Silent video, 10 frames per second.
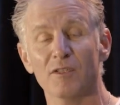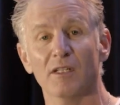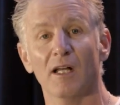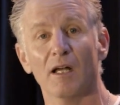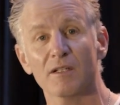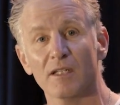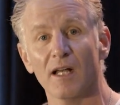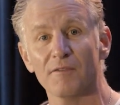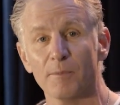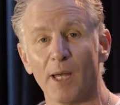
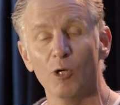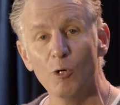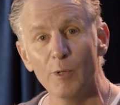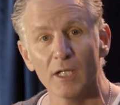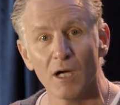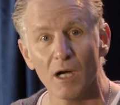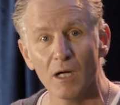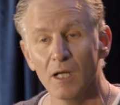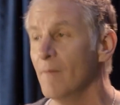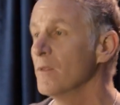ourselves about who we
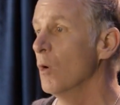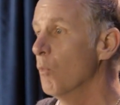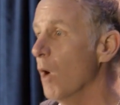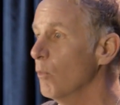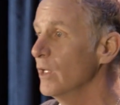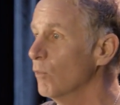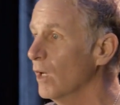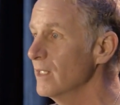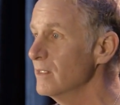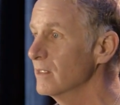are, what we
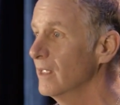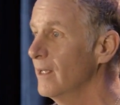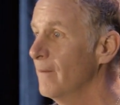want.